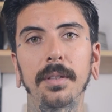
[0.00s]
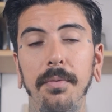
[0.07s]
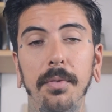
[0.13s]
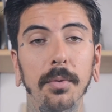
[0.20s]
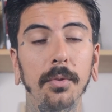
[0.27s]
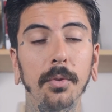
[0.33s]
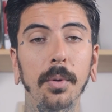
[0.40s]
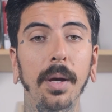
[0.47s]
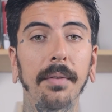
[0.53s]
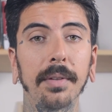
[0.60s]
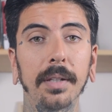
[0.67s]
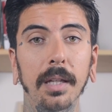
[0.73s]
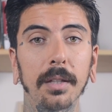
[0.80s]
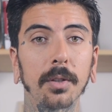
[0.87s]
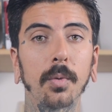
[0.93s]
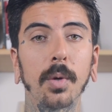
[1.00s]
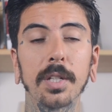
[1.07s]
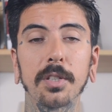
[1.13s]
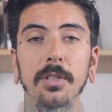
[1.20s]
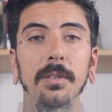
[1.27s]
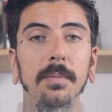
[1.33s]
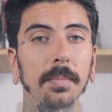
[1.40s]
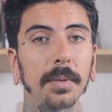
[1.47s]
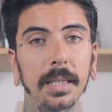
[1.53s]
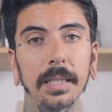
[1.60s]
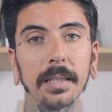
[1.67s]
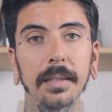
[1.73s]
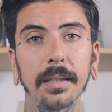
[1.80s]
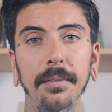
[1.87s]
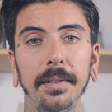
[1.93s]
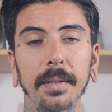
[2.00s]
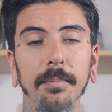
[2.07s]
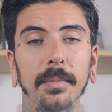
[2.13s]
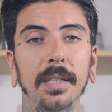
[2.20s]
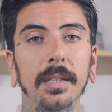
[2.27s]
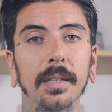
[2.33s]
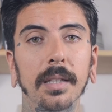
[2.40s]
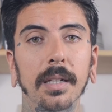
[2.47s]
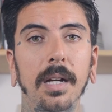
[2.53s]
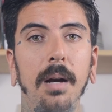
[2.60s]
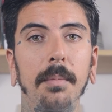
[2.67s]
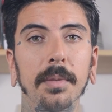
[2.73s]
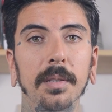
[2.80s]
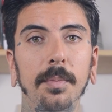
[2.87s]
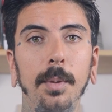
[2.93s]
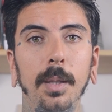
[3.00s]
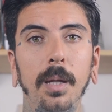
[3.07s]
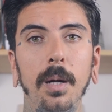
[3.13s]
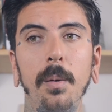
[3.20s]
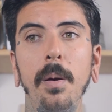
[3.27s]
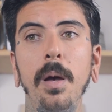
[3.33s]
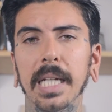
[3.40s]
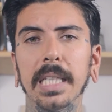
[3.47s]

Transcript: And if you do have any other questions, please leave it in the comments below.